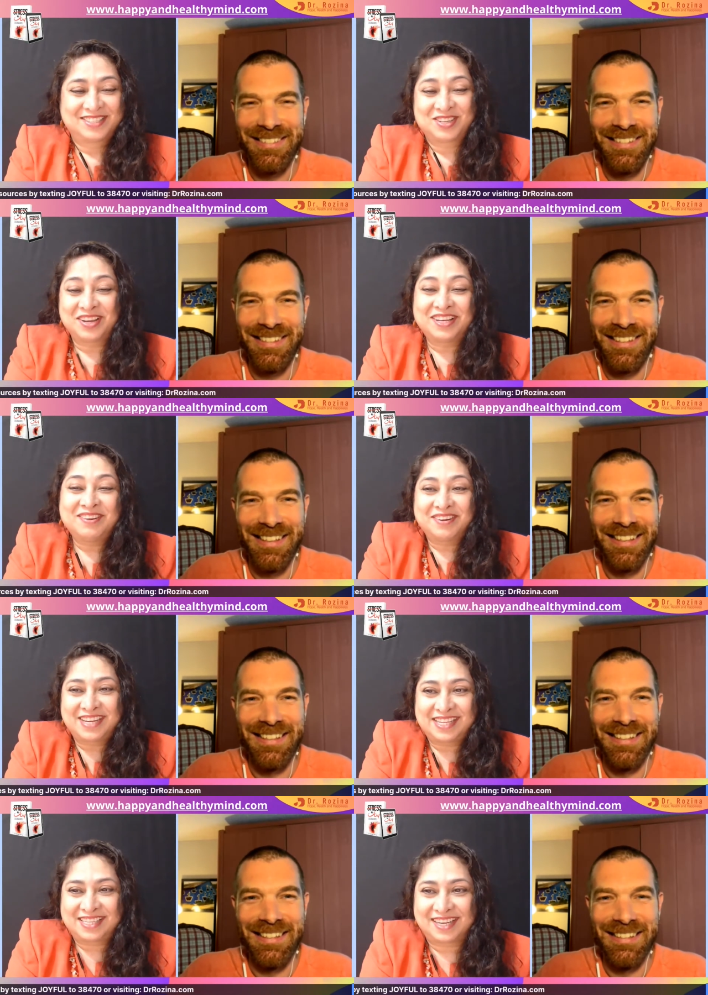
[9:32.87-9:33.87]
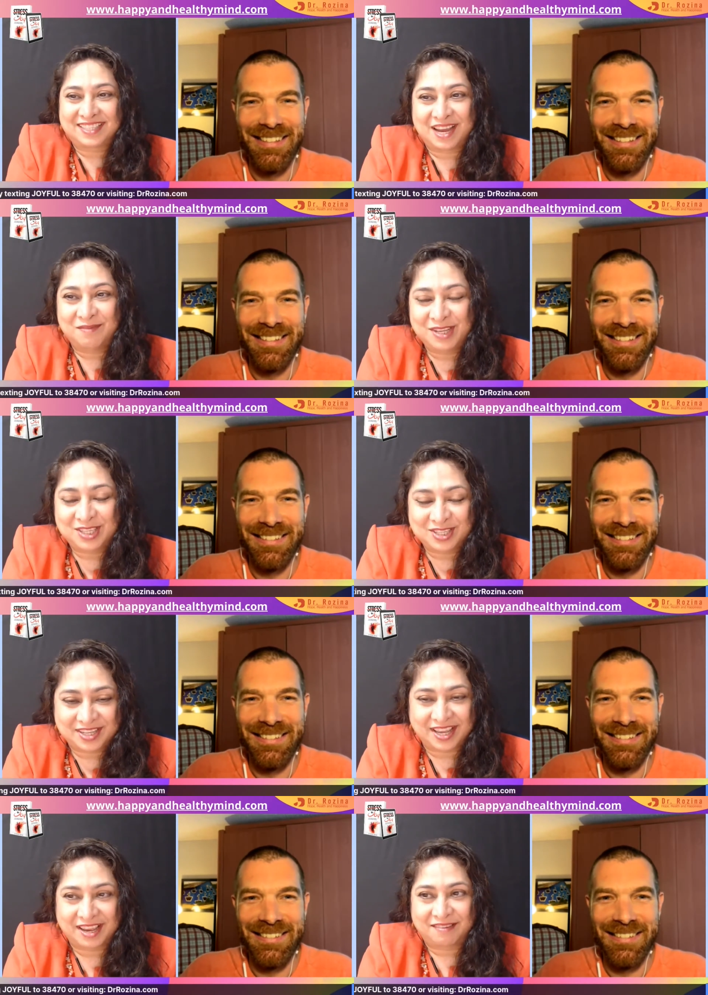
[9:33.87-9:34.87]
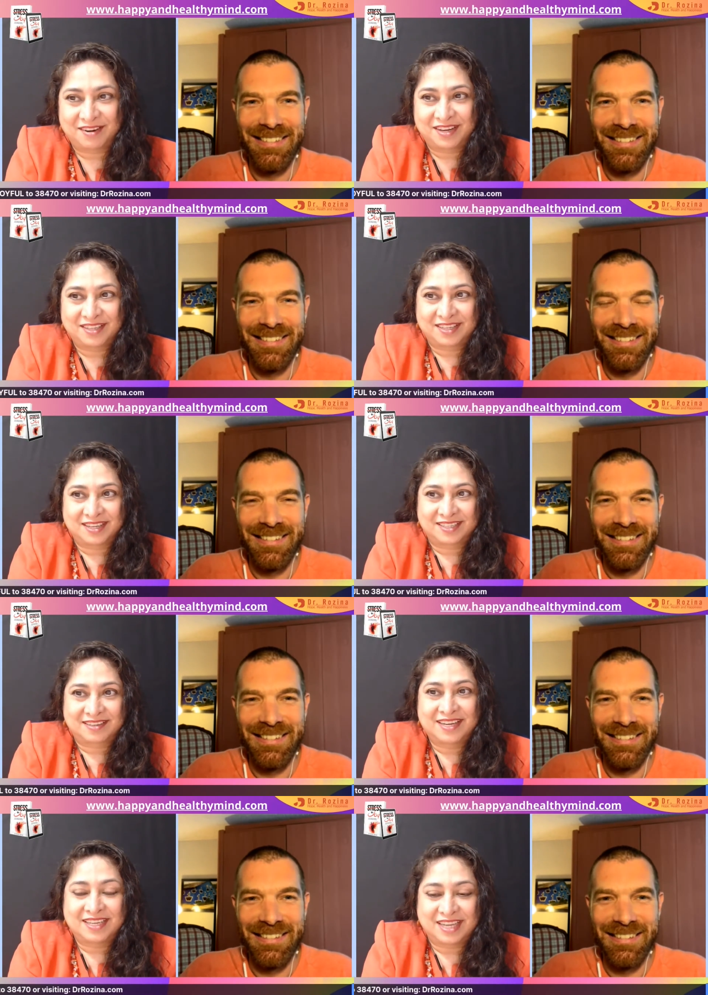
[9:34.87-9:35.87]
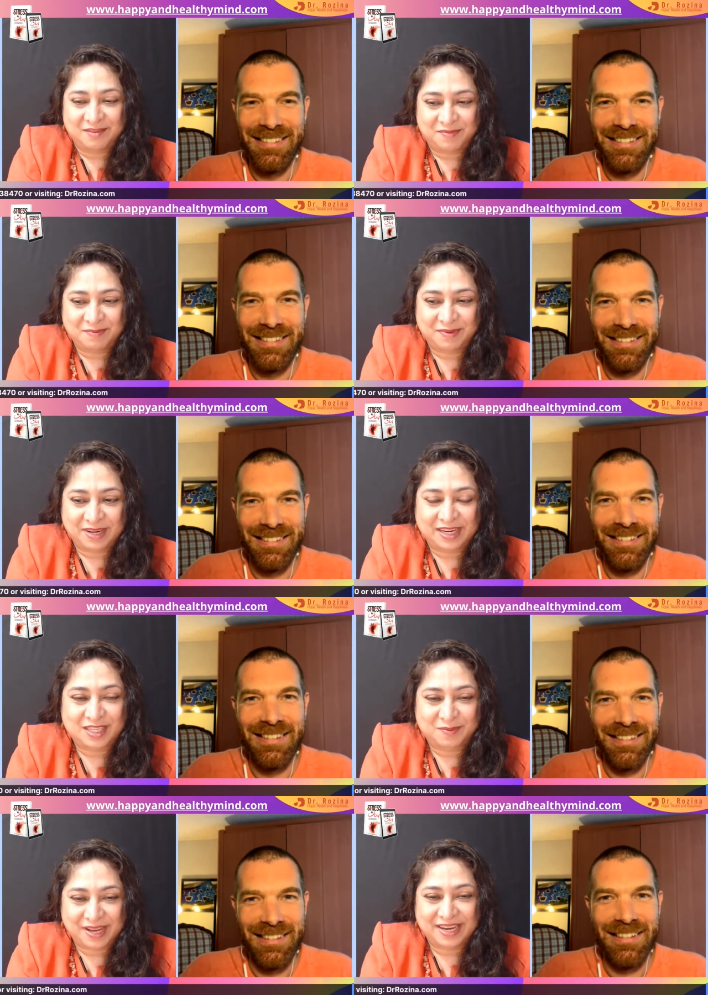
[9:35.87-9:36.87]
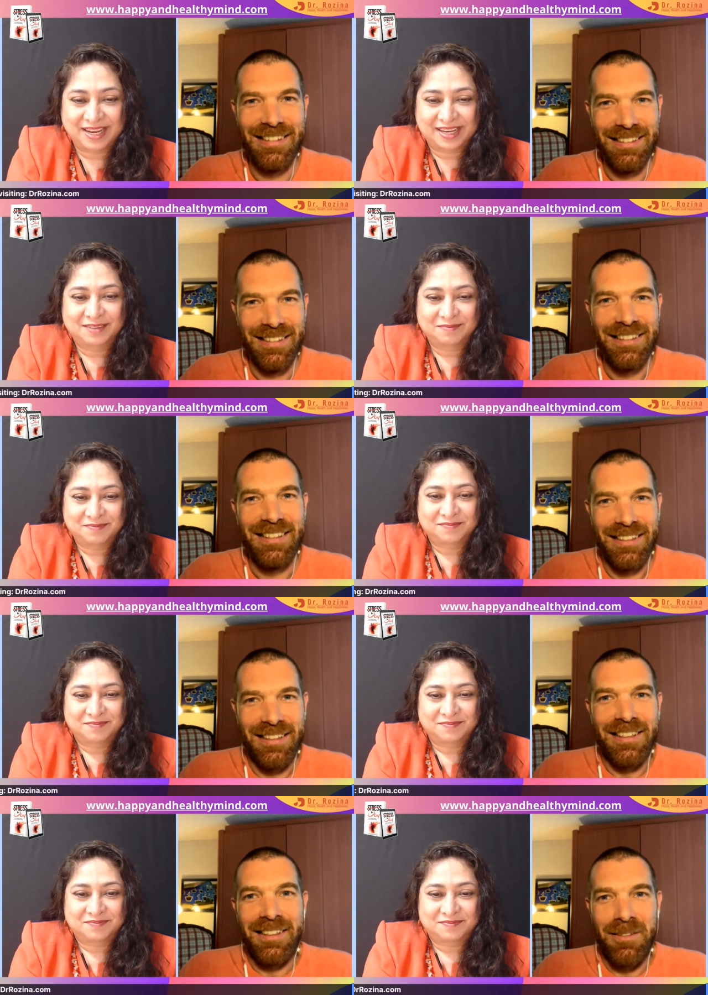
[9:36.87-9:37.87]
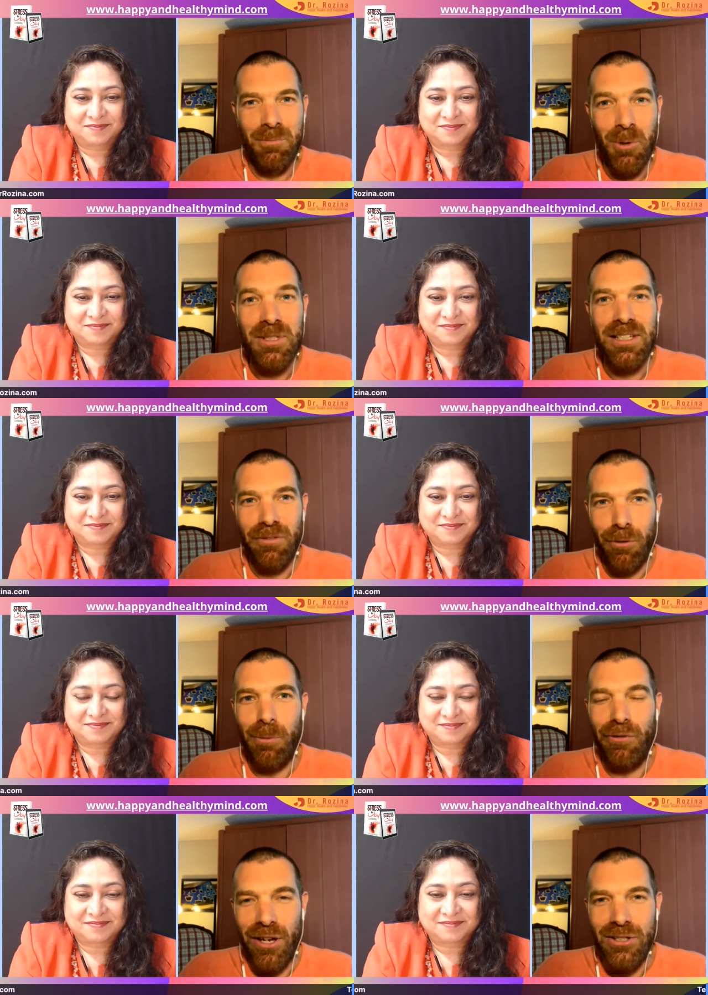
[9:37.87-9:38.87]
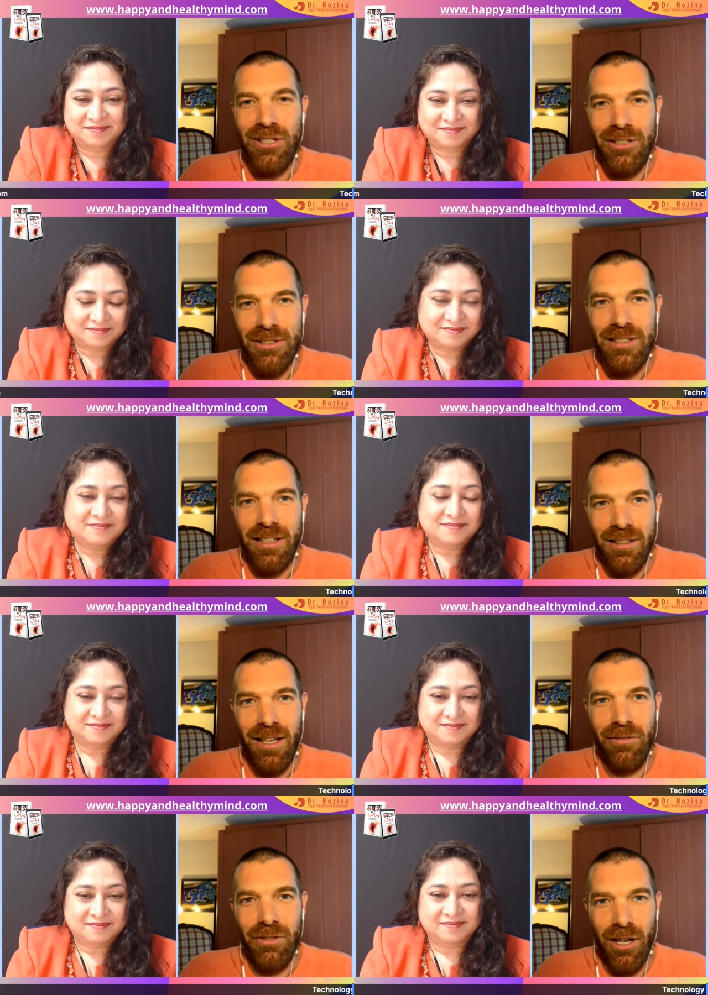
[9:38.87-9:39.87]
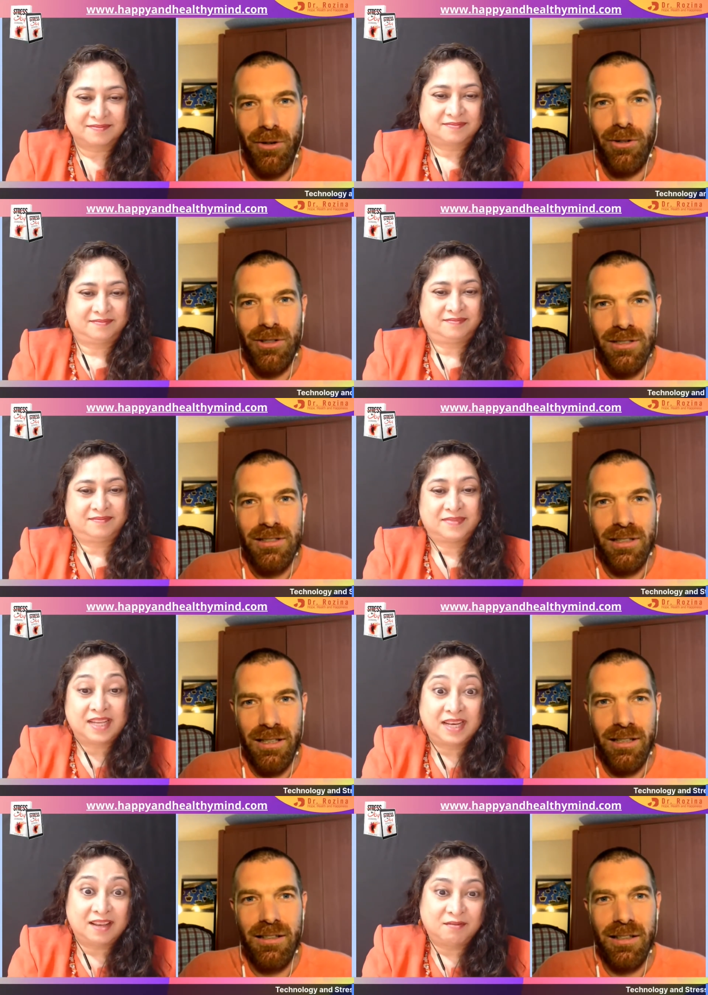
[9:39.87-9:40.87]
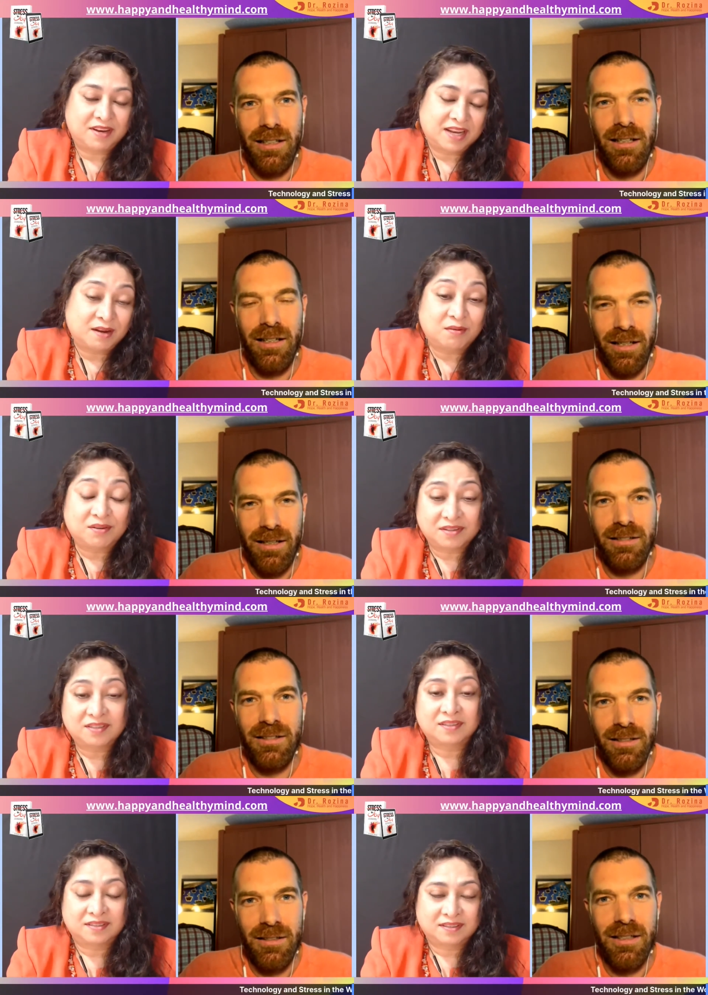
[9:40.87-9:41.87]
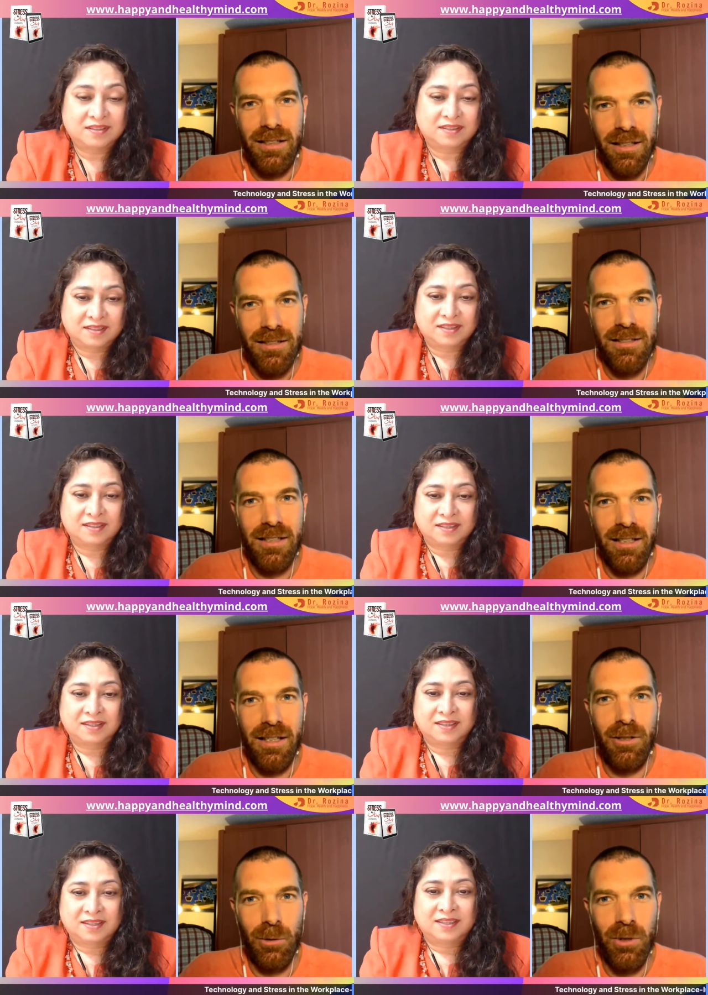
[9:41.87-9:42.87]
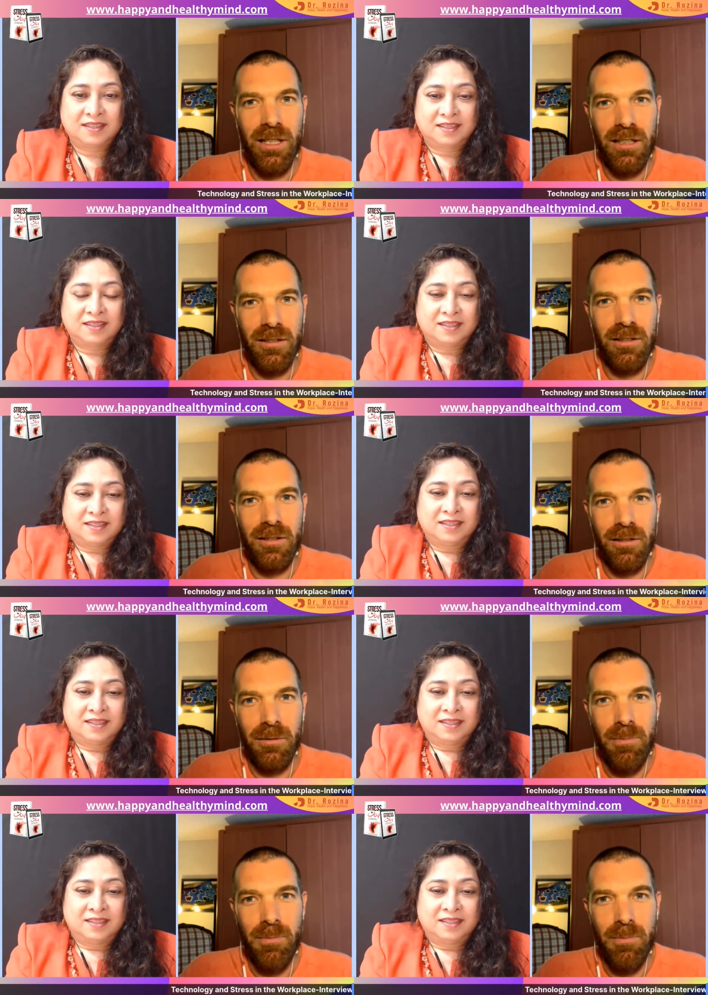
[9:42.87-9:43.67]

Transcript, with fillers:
Speaker 1: So, in your research, how much is the average uh, screen time people are spending?
Speaker 2: mostly for professionals like 11 hours like 11 in, hours. like like that's like including the the,